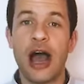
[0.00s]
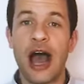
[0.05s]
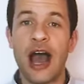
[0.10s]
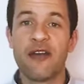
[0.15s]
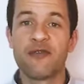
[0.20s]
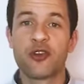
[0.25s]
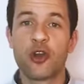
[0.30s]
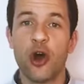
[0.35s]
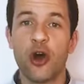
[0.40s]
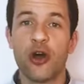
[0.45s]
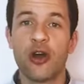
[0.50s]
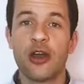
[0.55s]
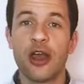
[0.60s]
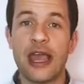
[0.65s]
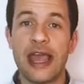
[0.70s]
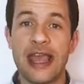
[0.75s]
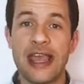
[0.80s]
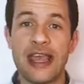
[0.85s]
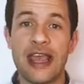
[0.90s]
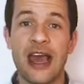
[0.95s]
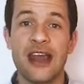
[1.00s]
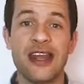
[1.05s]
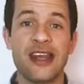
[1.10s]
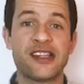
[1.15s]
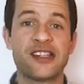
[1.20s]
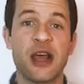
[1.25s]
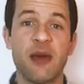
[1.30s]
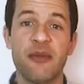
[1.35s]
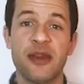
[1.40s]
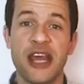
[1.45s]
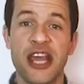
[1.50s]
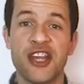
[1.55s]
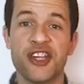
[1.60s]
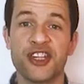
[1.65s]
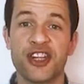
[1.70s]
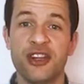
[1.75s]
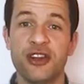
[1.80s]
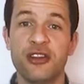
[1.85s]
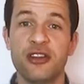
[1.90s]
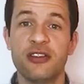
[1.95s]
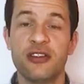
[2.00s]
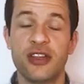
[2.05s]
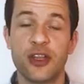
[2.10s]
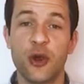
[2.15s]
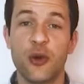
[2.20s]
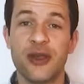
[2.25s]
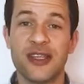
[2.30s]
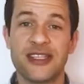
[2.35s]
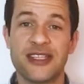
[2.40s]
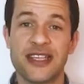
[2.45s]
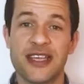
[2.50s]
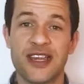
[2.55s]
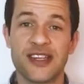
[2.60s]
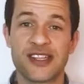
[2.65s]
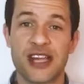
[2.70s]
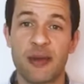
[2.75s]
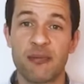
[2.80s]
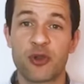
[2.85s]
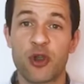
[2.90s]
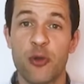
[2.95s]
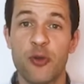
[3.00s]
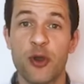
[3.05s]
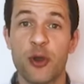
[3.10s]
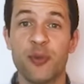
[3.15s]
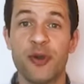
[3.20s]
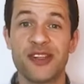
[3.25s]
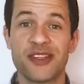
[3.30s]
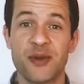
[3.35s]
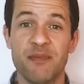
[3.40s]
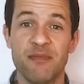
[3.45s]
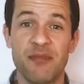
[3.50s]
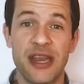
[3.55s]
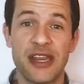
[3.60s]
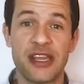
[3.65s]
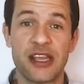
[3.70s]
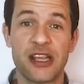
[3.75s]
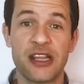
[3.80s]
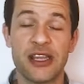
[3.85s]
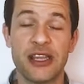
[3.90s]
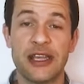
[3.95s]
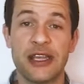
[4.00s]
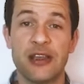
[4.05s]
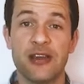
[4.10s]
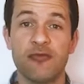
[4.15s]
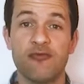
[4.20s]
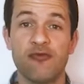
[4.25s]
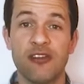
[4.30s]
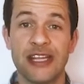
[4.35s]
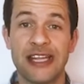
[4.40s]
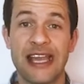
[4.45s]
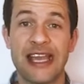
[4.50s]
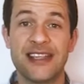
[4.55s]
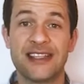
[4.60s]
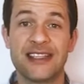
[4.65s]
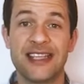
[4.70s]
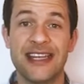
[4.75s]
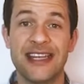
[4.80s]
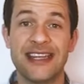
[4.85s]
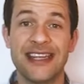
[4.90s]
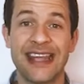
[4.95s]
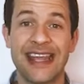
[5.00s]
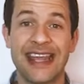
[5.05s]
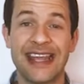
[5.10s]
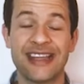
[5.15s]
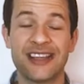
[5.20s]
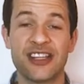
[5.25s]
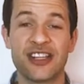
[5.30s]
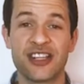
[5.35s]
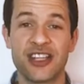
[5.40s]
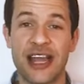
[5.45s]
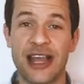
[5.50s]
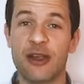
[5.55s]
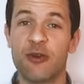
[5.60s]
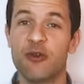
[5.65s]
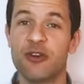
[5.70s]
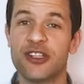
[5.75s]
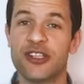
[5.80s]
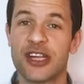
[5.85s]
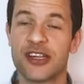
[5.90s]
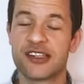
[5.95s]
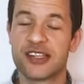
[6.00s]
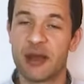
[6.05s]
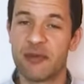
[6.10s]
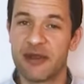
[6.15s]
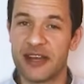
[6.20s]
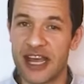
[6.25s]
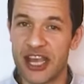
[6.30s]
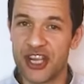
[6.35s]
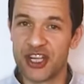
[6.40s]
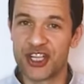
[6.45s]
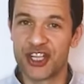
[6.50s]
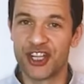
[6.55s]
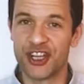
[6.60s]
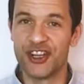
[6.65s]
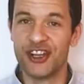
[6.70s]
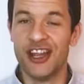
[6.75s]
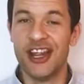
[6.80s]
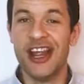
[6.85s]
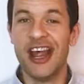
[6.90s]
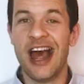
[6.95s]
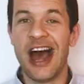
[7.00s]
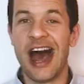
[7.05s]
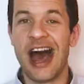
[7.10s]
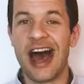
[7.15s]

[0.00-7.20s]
I've got an examination, the OET exam coming up. It's a medically related English language examination.